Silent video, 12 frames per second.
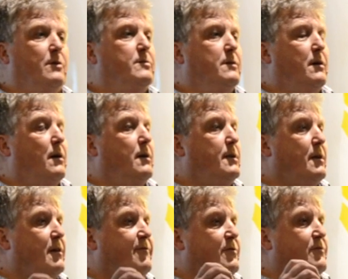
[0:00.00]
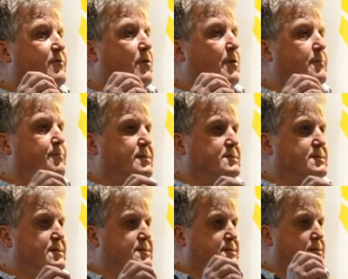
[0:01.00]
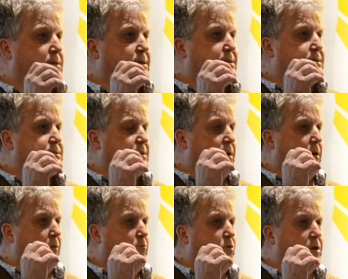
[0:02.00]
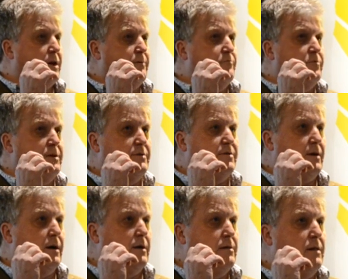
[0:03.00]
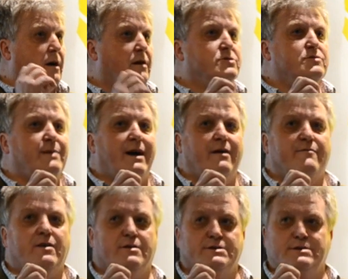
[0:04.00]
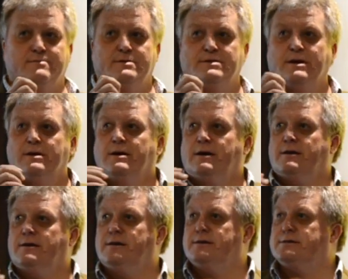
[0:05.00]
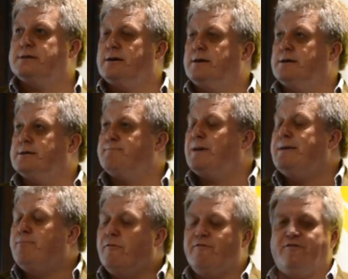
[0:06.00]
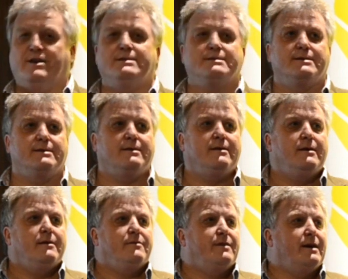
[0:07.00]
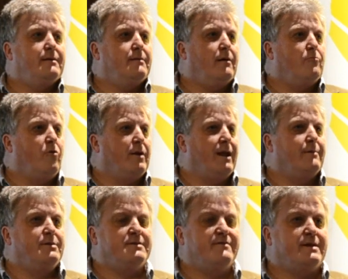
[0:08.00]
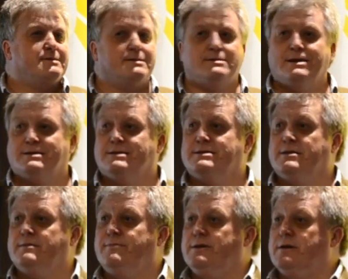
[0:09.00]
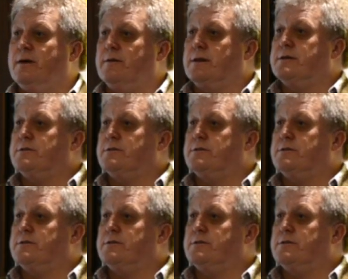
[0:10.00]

online, if you've got a business that is working with a large amount of customers, is people-facing, then one element of that success is going to be you're going